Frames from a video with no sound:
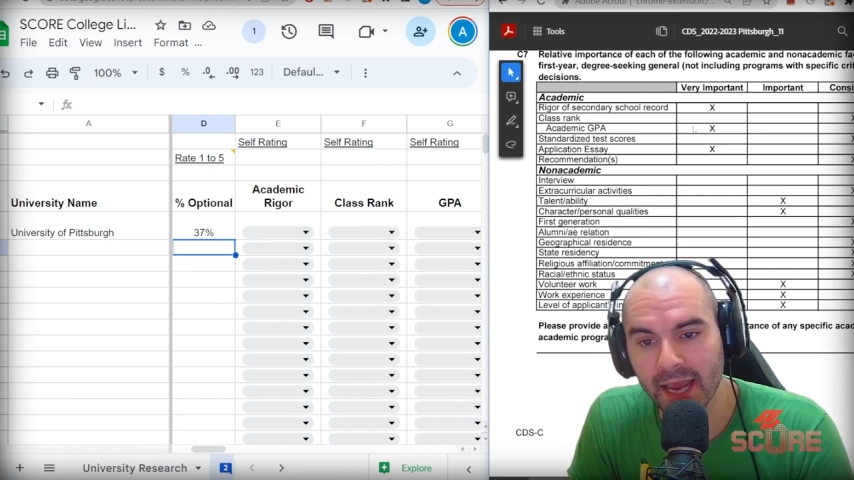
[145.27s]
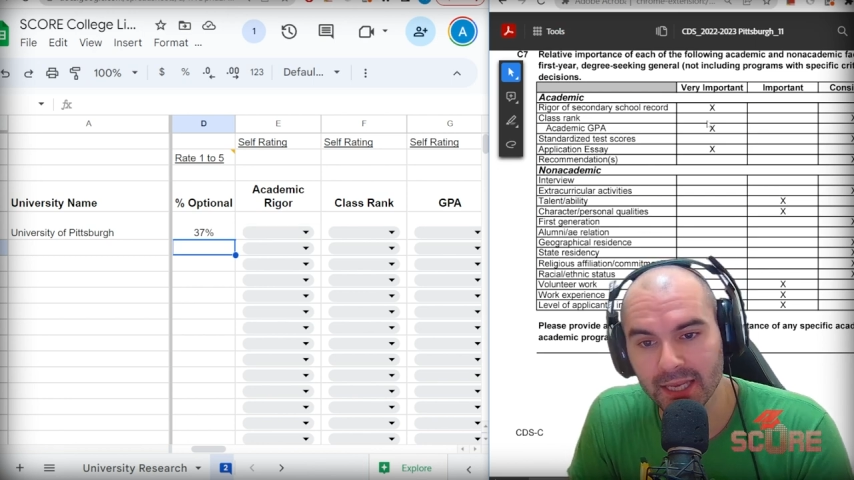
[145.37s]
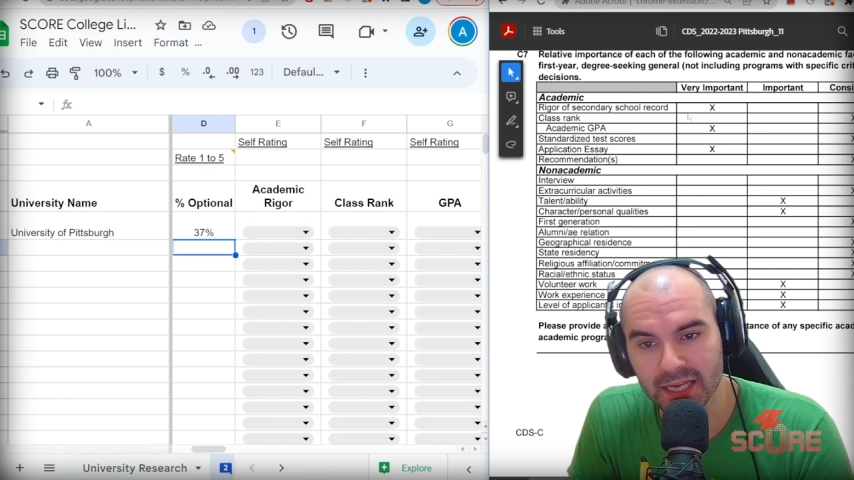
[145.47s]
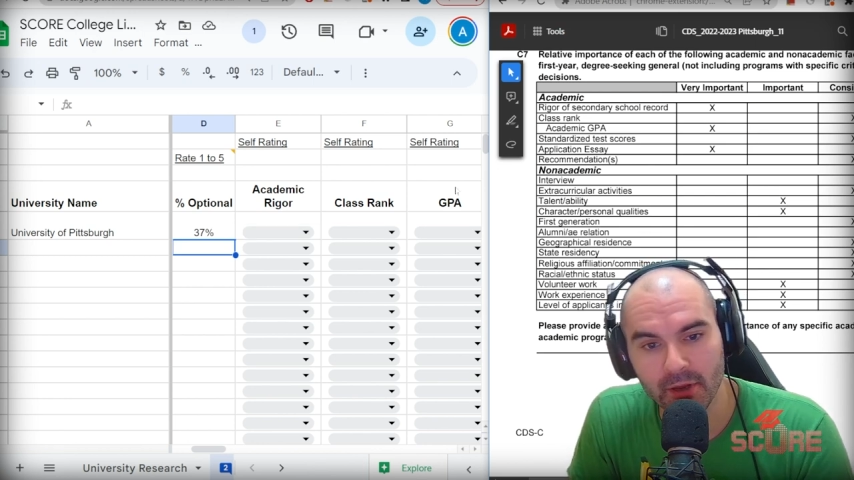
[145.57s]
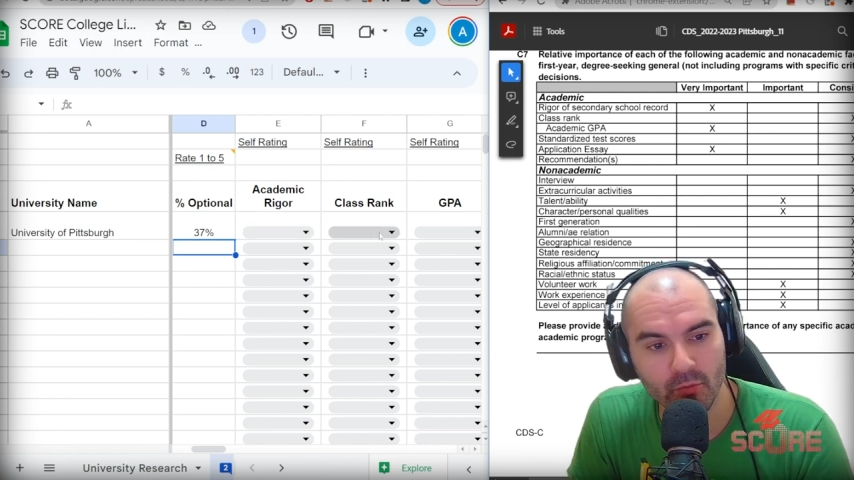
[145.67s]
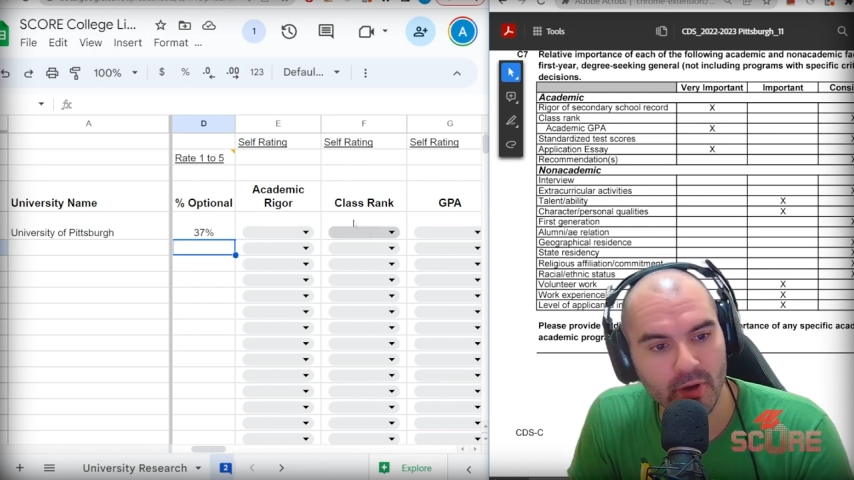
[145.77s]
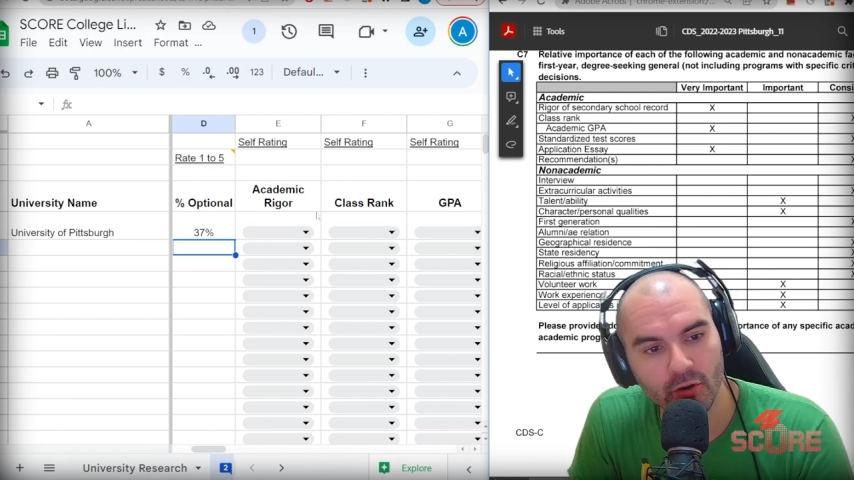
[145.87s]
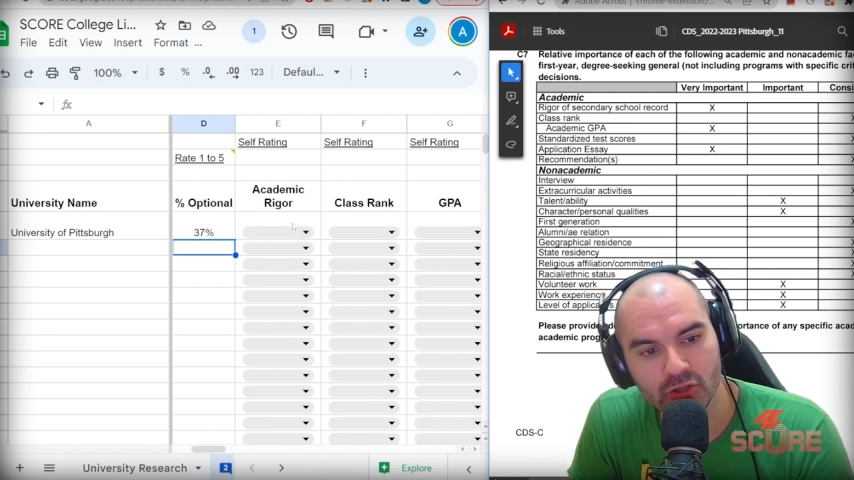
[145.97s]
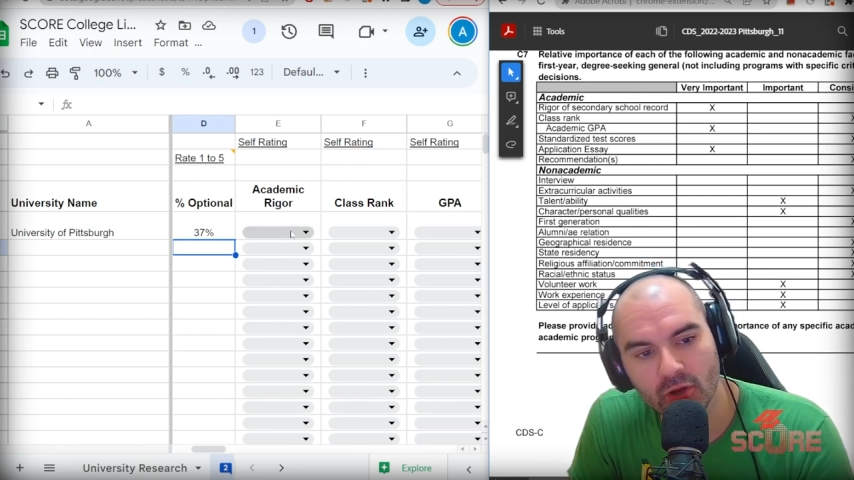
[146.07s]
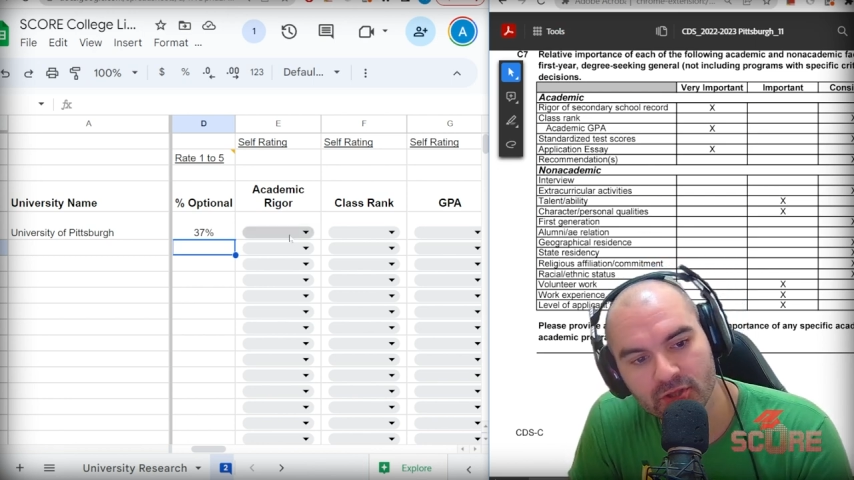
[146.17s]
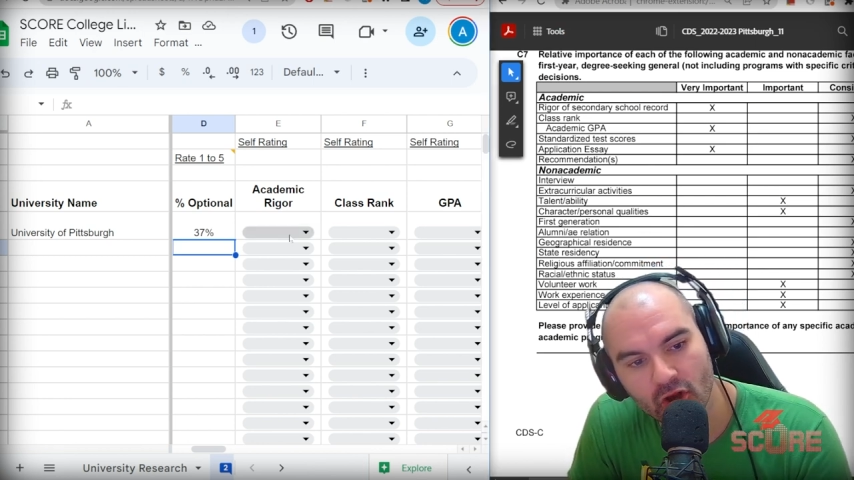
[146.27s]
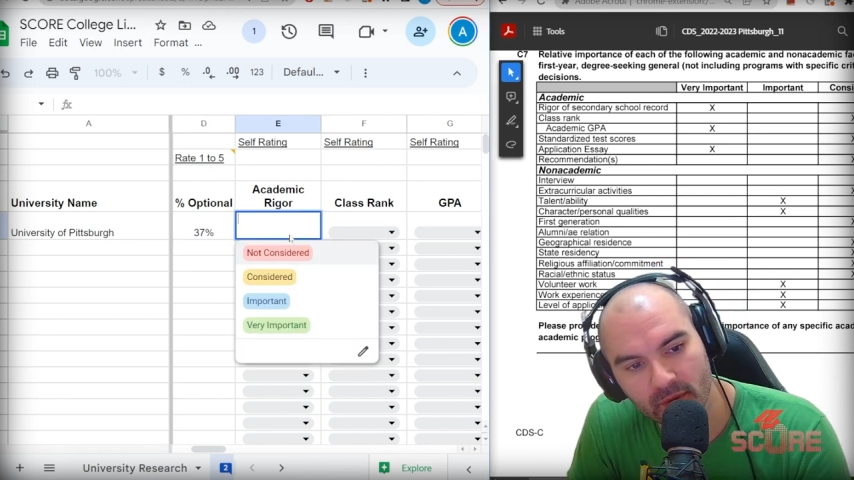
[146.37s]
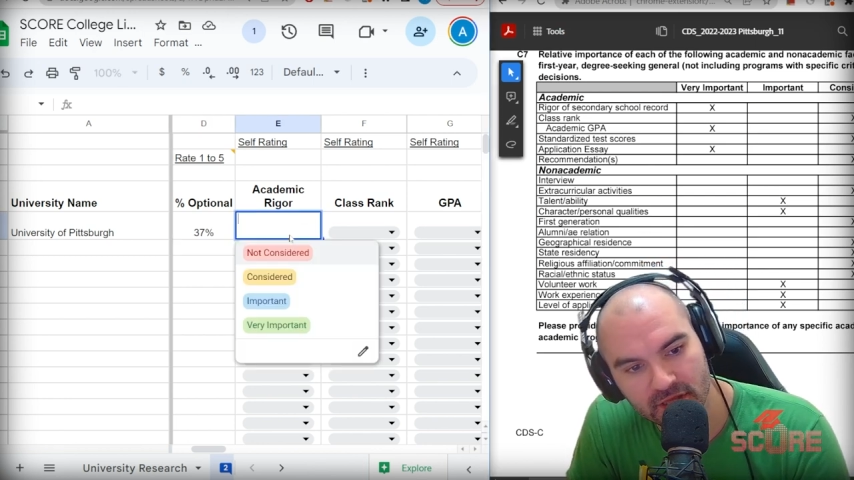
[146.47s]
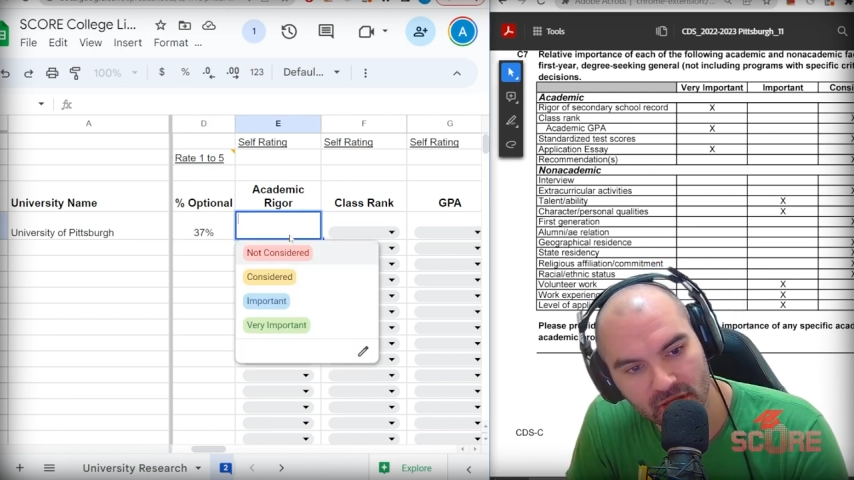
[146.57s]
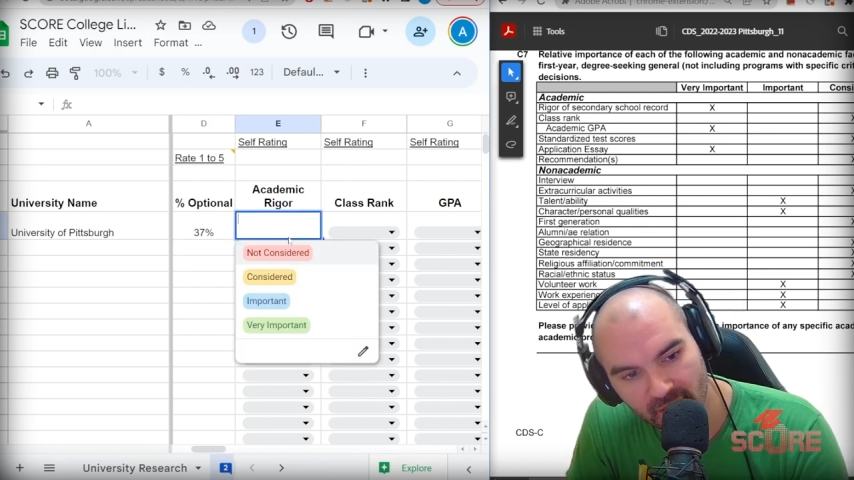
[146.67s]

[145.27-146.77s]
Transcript: Academic rigor is almost always going